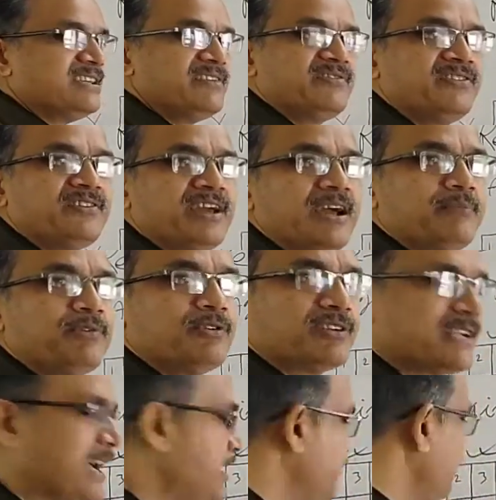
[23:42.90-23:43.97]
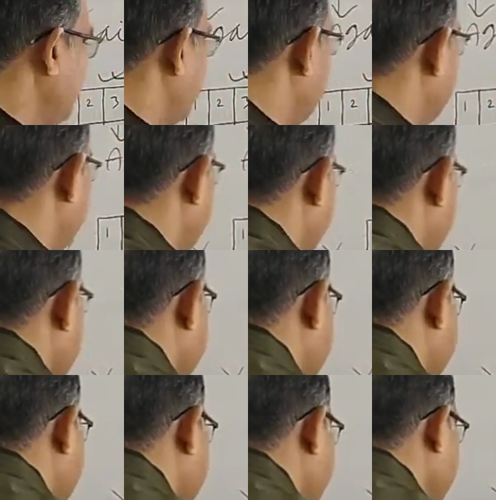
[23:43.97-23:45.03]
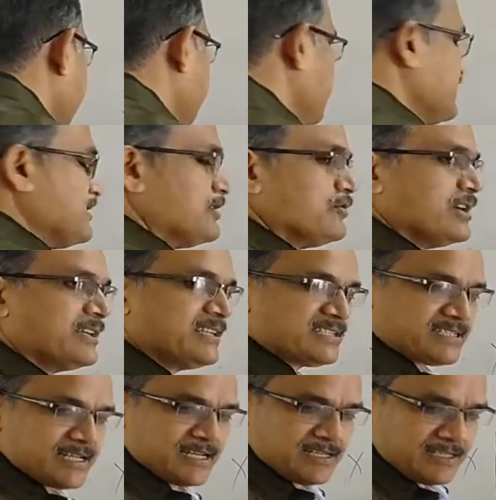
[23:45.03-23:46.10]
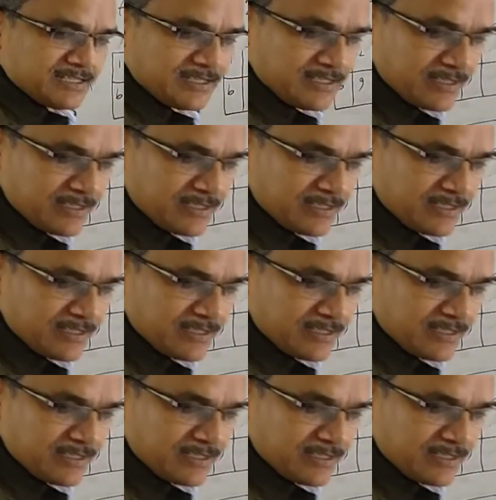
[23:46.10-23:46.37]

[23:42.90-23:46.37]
If you have no time, cancel this. Do you understand?